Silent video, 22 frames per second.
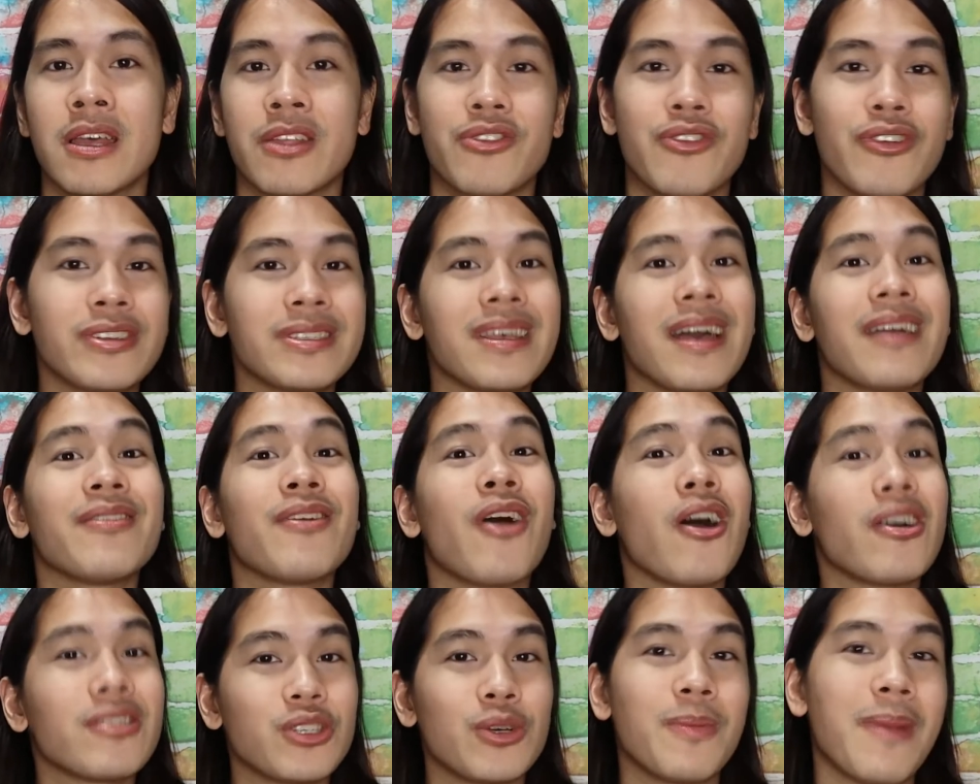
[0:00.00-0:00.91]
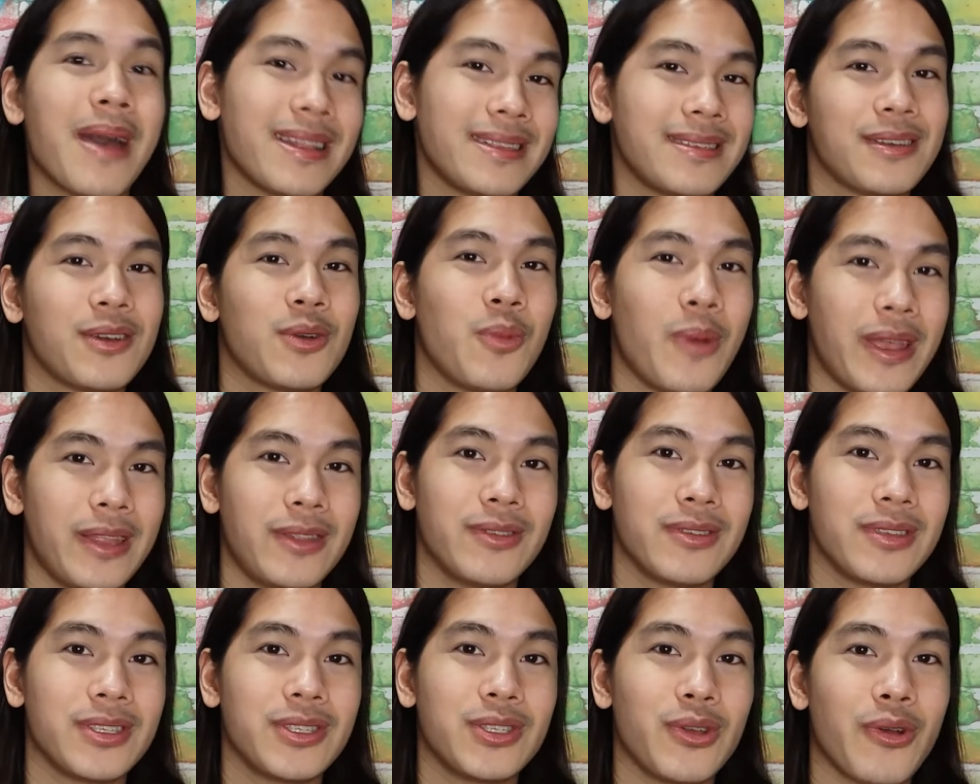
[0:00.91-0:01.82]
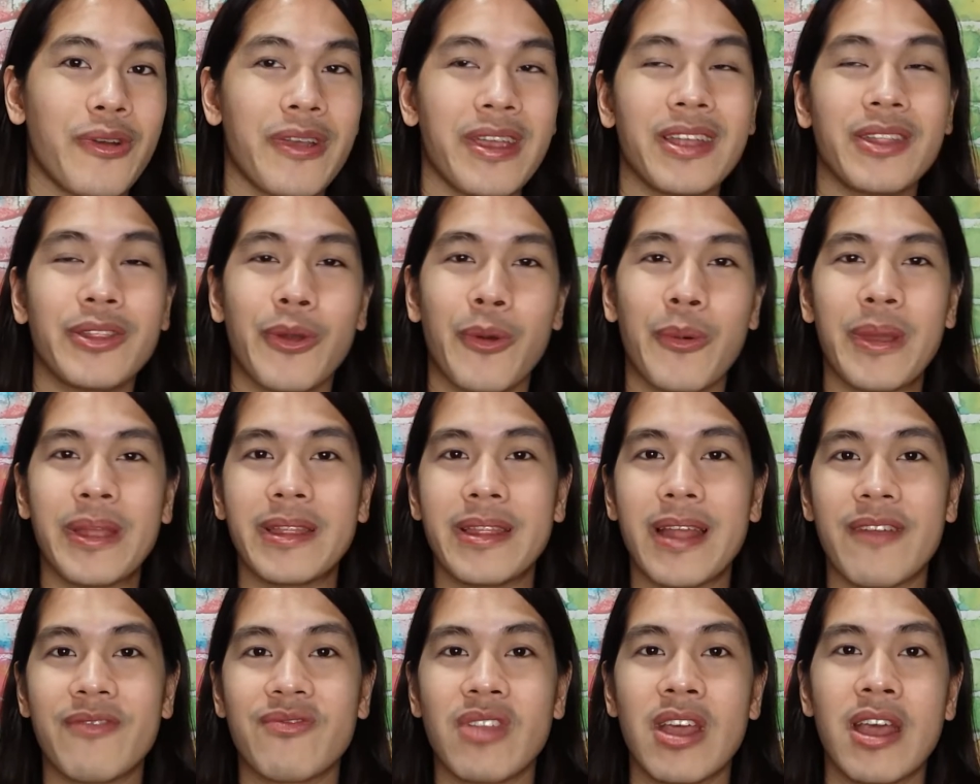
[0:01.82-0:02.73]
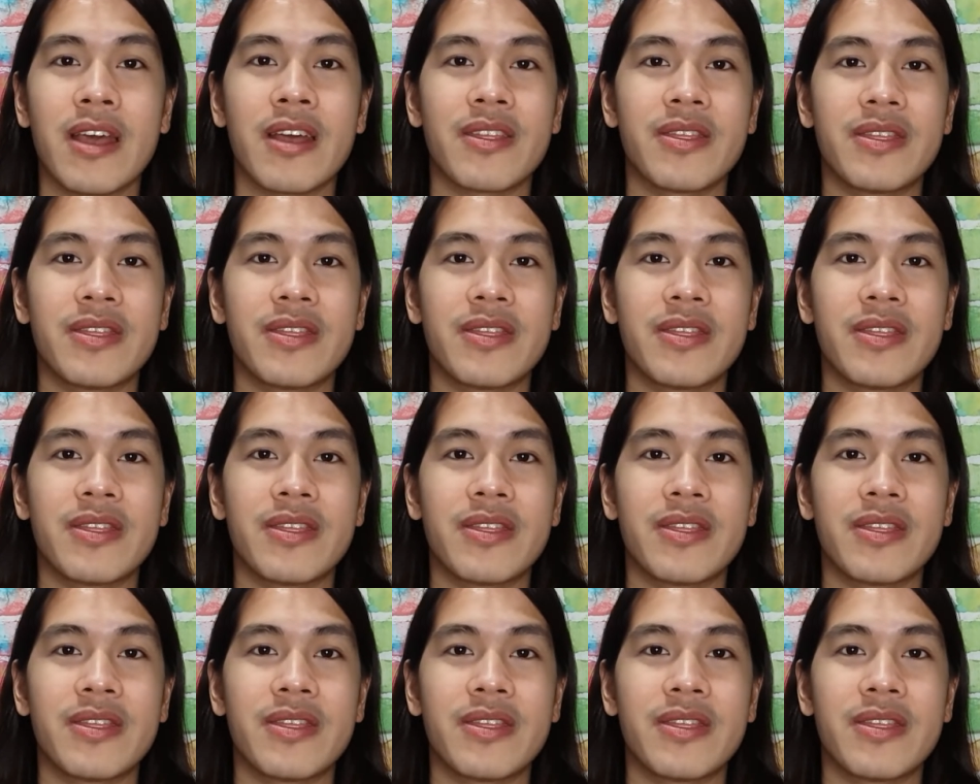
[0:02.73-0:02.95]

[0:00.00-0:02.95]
there's an automatic way to the story knowing that